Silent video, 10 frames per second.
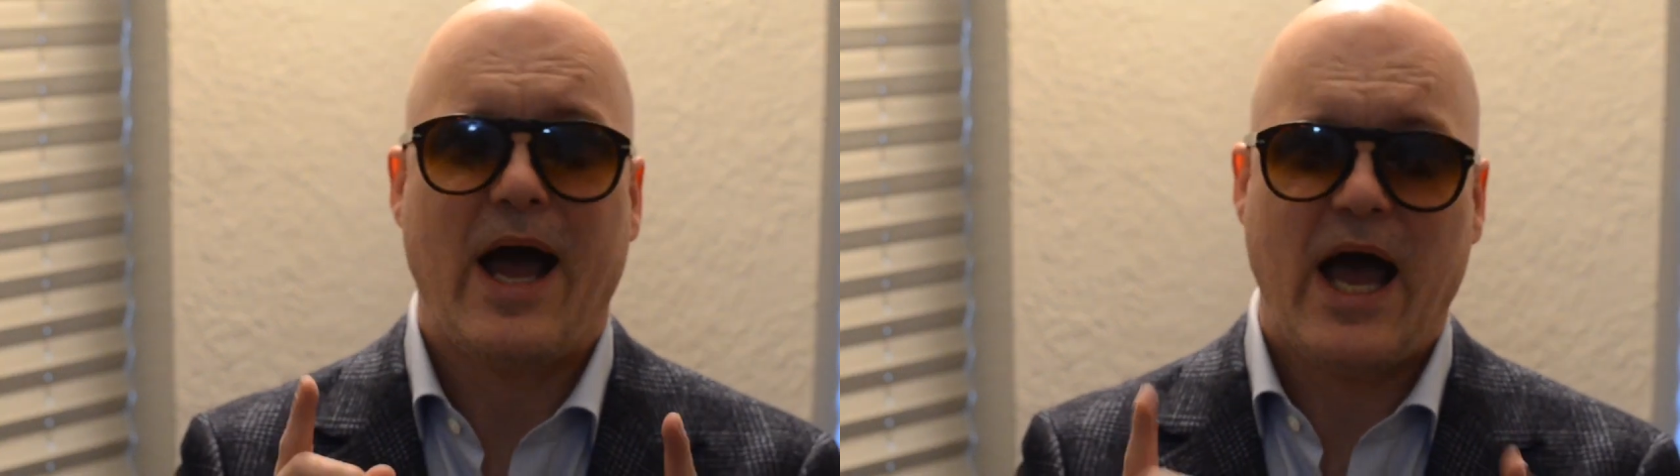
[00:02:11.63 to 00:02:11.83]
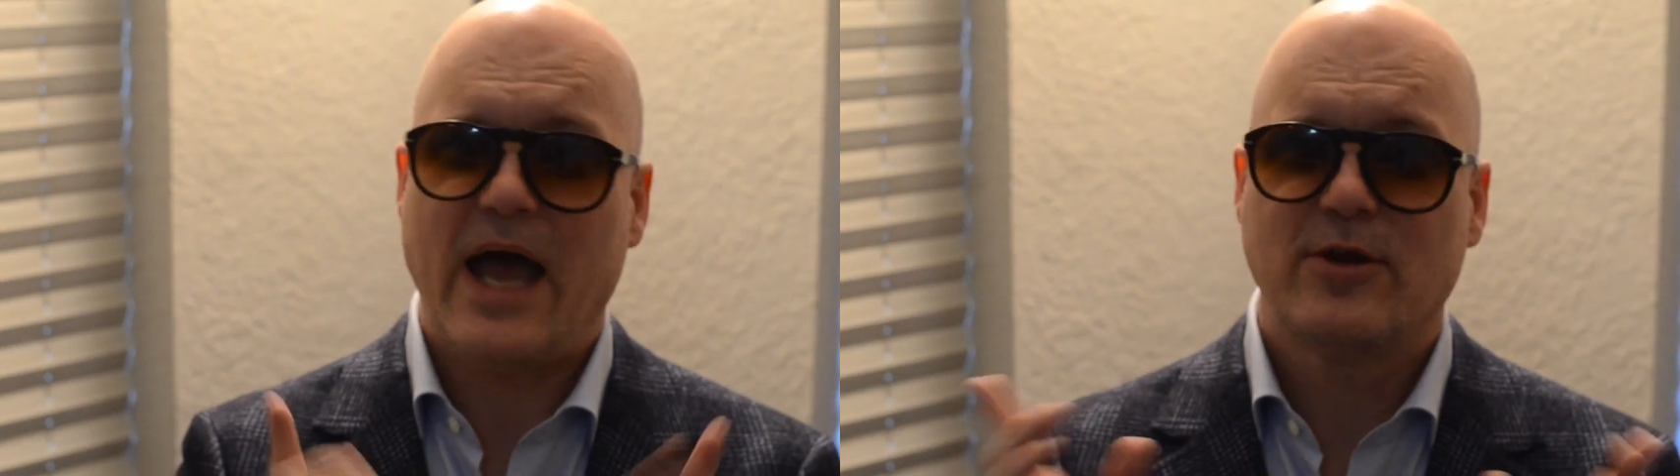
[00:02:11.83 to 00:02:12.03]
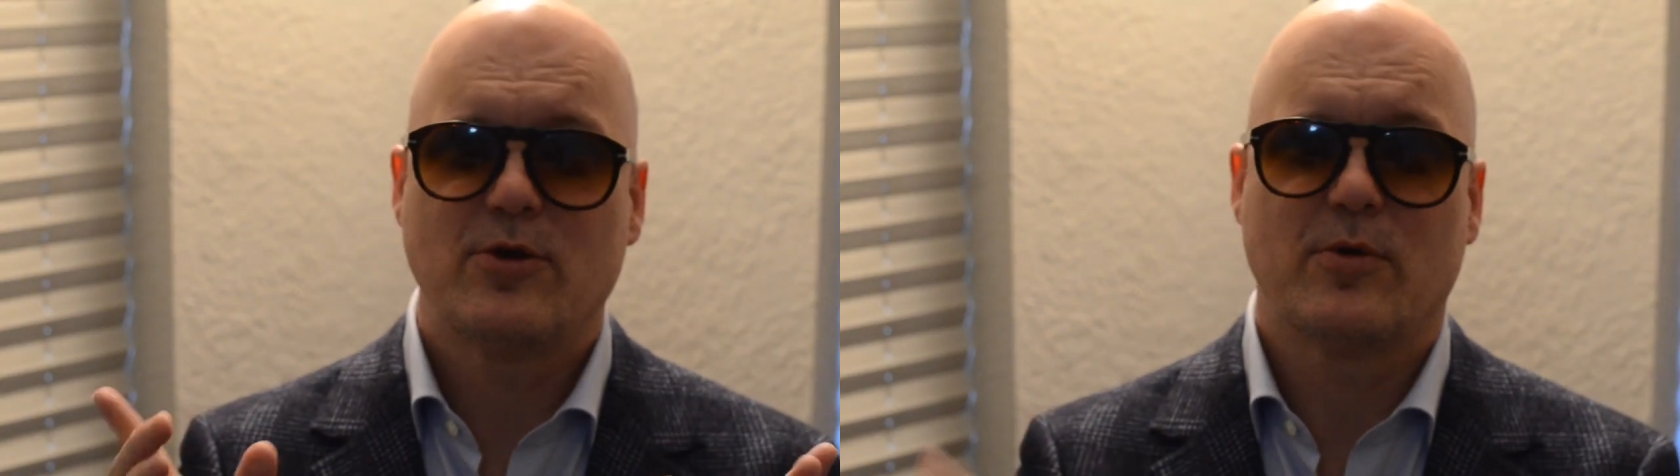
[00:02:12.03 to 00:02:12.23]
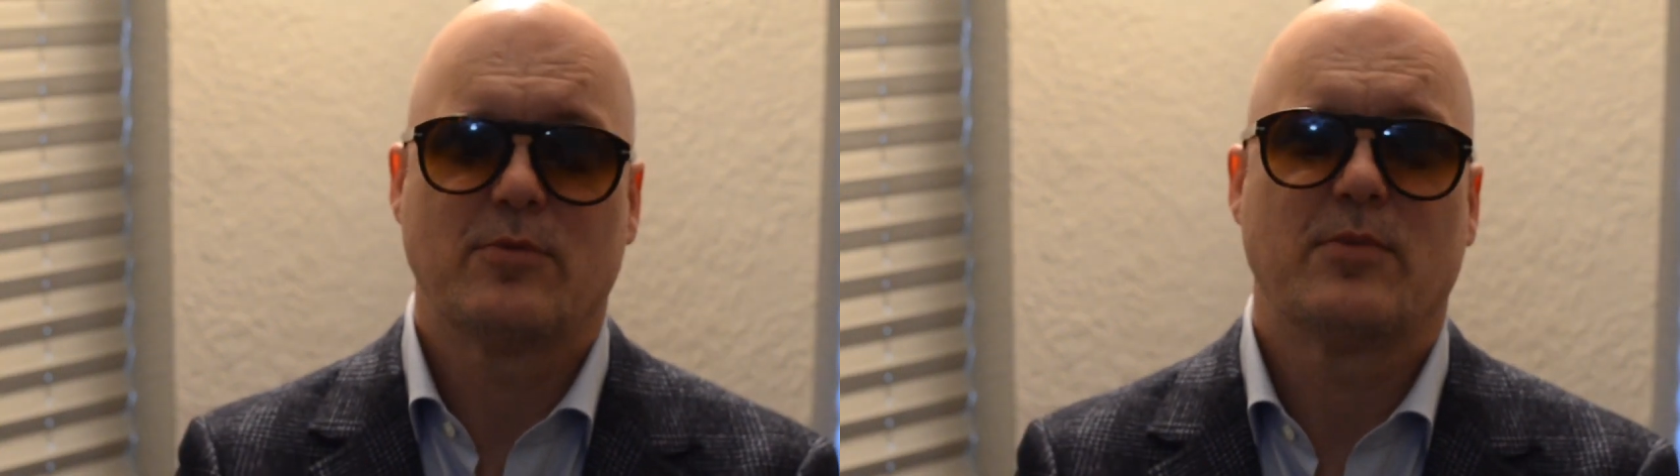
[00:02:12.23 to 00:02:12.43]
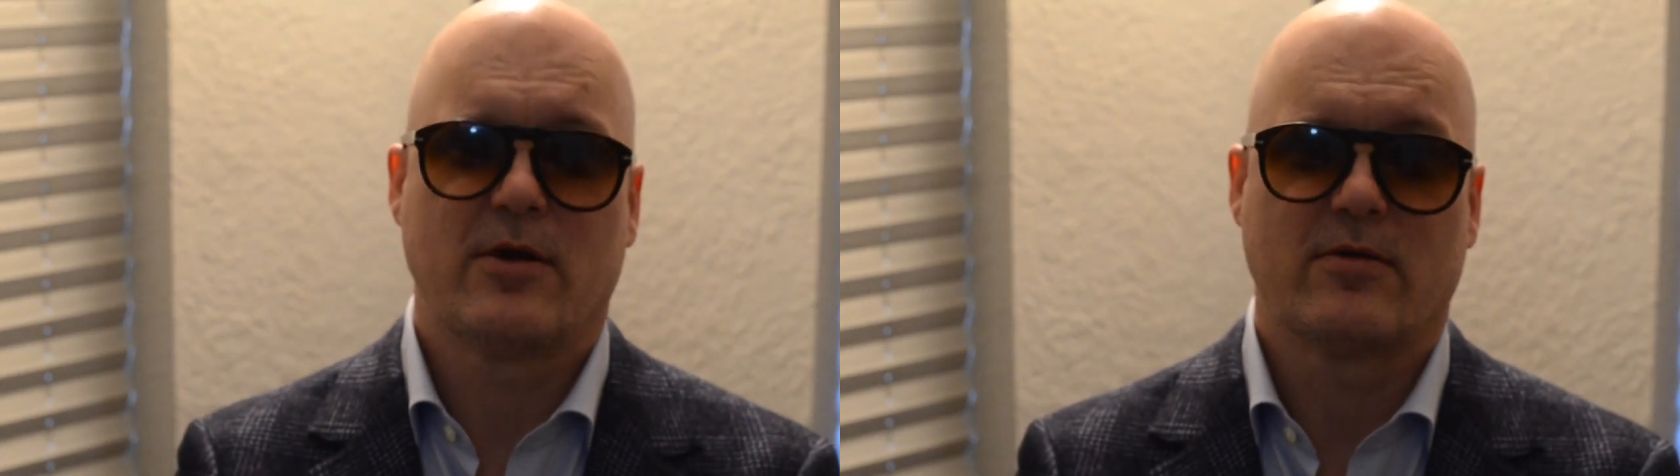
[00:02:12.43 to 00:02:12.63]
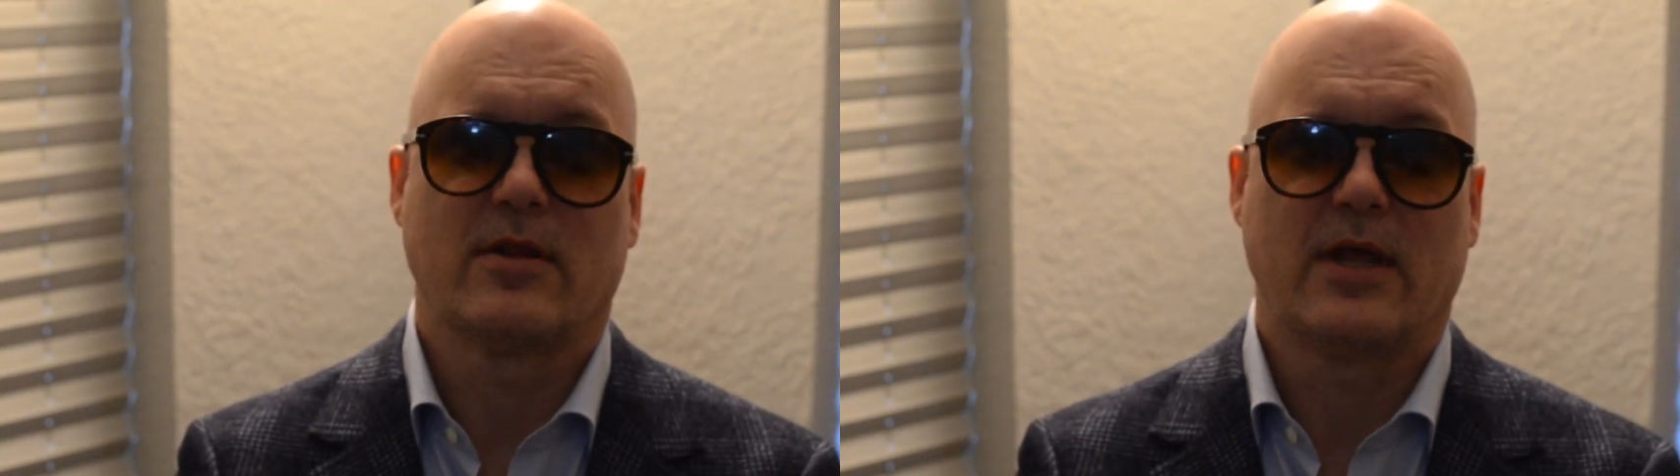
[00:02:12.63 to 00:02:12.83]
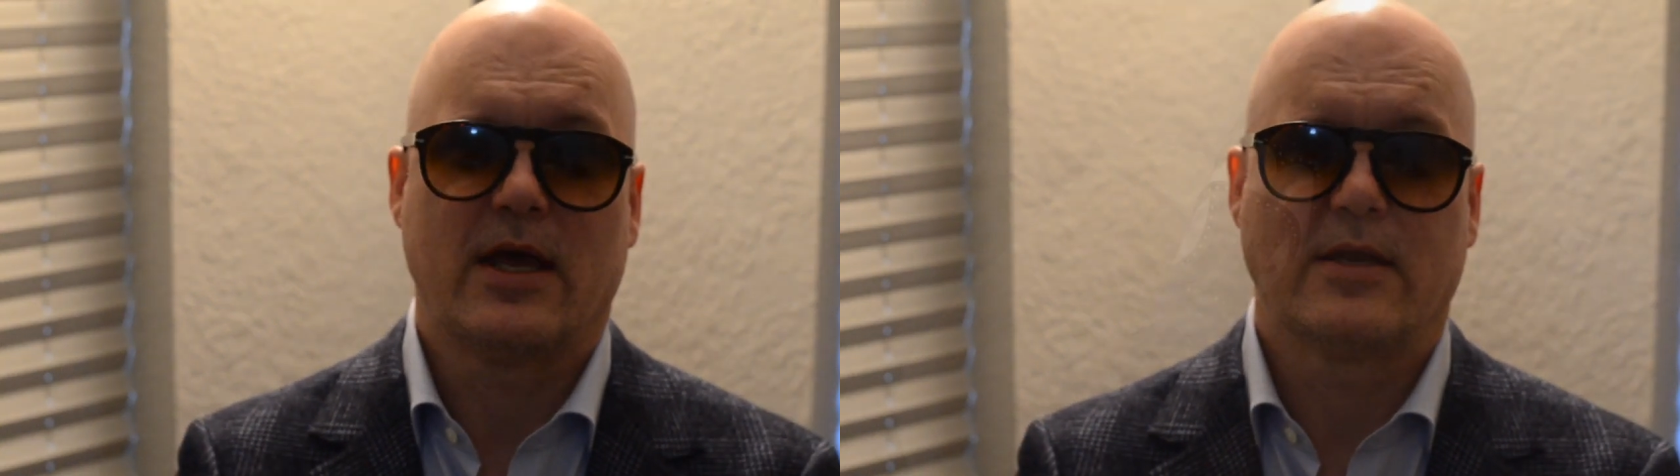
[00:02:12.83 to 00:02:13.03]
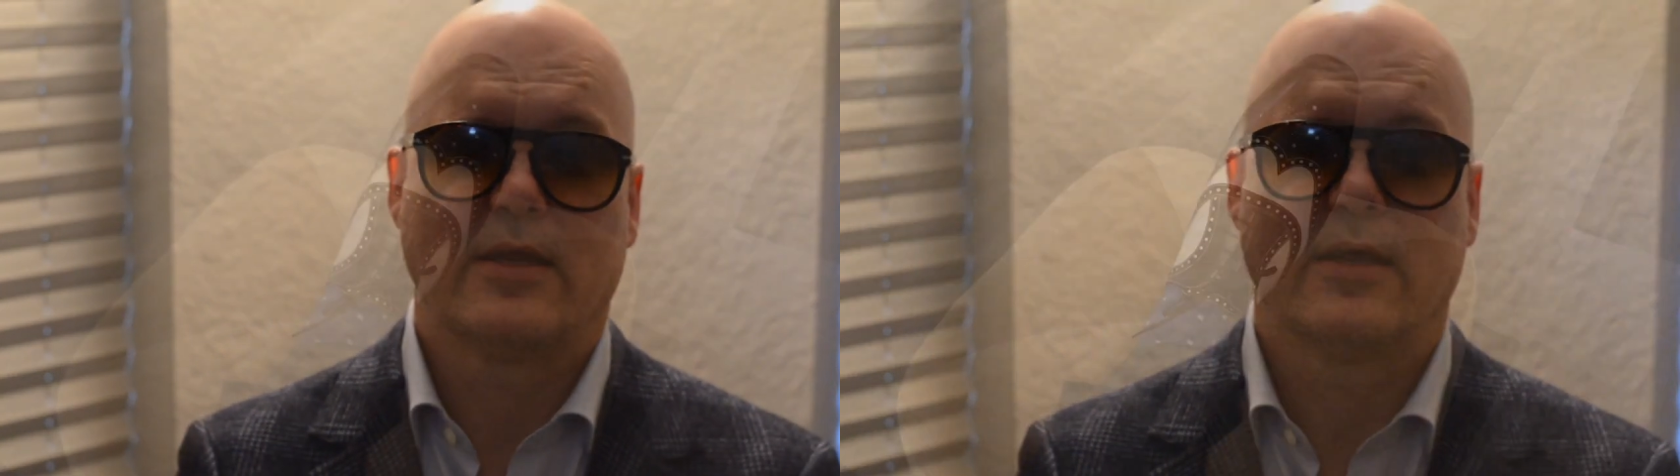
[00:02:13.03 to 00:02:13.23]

I do one better than that.